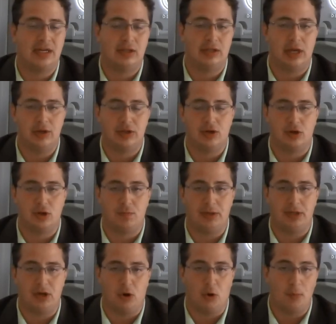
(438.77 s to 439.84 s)
Today is going to
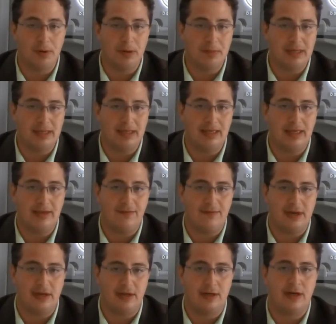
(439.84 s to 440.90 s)
be the open meeting in
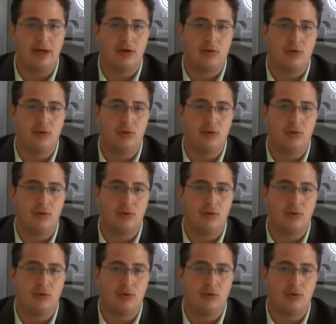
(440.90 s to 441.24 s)
Vienna,